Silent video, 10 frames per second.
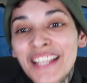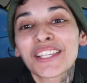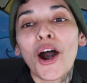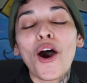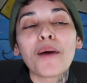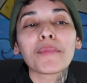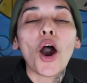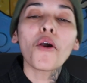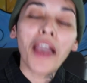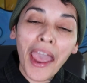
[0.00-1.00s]
So I'm like,
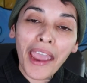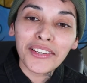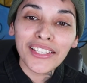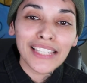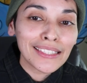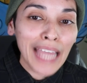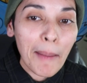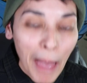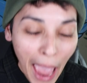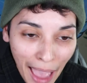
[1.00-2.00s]
okay, she's not
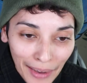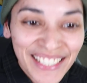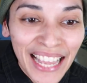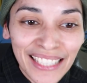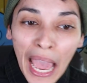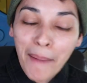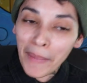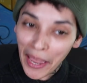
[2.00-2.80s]
that bad. She's not that